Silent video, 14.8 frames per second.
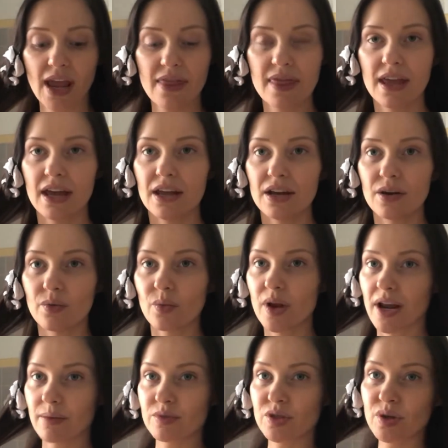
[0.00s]
And then
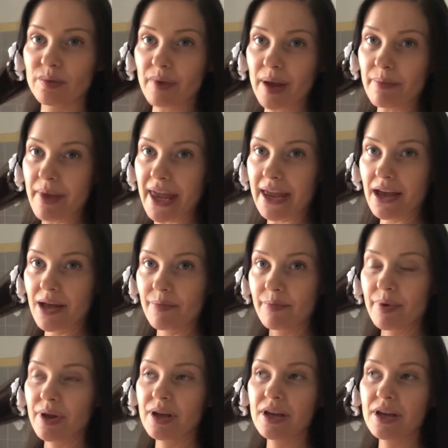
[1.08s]
when I'm doing my makeup,